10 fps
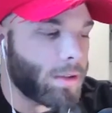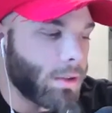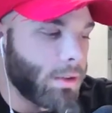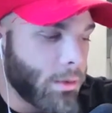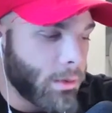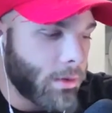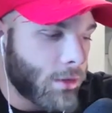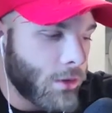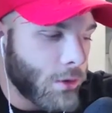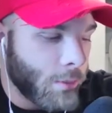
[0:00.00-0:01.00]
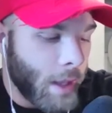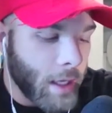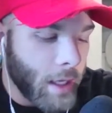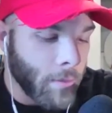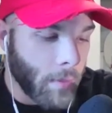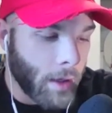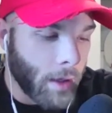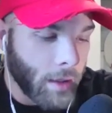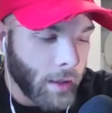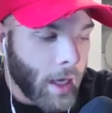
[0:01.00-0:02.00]
So you're making
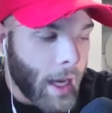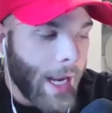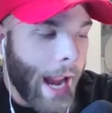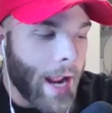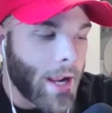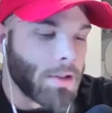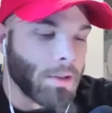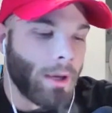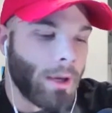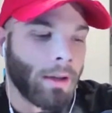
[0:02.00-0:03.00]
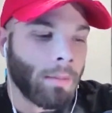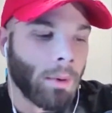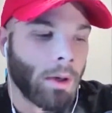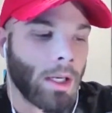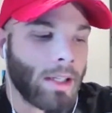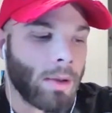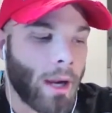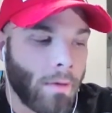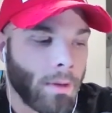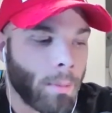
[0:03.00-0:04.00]
money, and as you're making money, do you
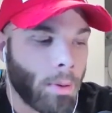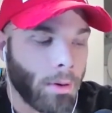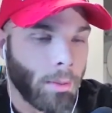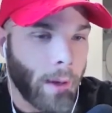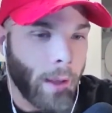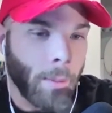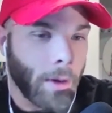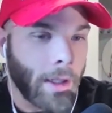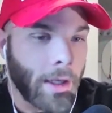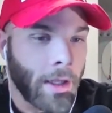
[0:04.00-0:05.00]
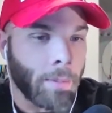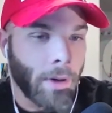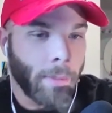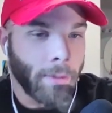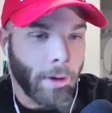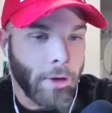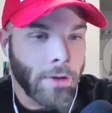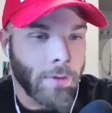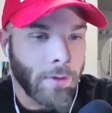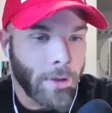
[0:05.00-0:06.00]
have to put away money in
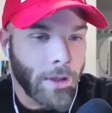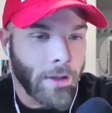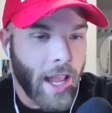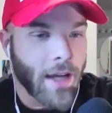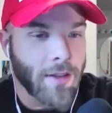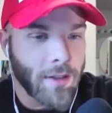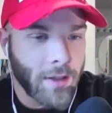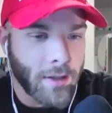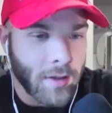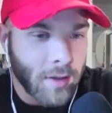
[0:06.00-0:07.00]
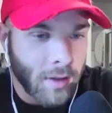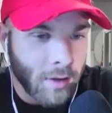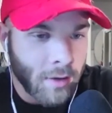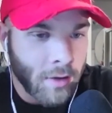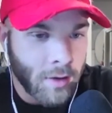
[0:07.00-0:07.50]
preparation for being taxed at the end of the year?